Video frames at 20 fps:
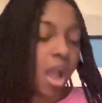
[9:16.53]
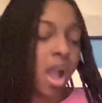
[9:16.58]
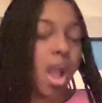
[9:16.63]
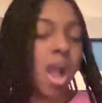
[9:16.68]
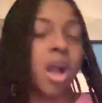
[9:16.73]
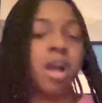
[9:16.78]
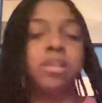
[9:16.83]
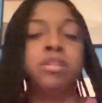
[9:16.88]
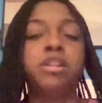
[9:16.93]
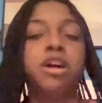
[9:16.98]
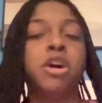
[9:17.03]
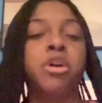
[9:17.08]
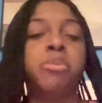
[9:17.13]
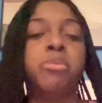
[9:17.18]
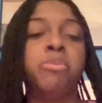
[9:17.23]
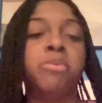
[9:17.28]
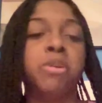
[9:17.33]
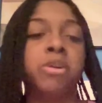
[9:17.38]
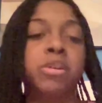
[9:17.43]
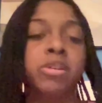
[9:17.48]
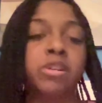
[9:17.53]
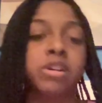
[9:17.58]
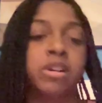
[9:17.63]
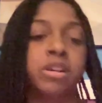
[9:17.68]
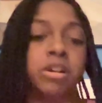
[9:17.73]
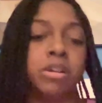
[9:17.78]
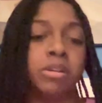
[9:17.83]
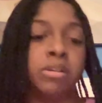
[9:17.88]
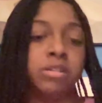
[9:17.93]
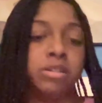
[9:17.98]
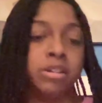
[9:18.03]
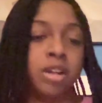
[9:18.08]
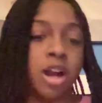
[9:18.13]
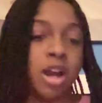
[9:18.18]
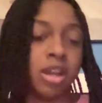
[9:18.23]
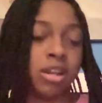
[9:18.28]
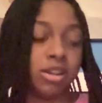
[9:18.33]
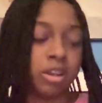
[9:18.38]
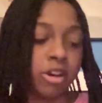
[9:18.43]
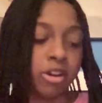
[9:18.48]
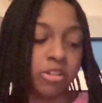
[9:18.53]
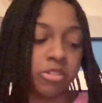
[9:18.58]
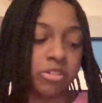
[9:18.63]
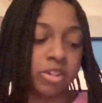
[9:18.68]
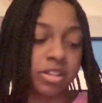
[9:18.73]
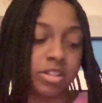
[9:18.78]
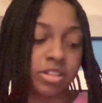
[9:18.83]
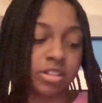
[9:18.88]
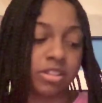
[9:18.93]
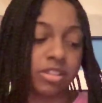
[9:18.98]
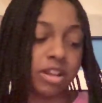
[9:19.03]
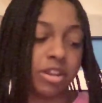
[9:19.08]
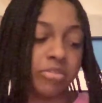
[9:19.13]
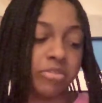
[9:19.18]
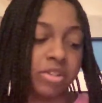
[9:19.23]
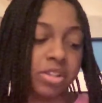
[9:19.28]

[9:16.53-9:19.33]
I don't want to not learn that stuff.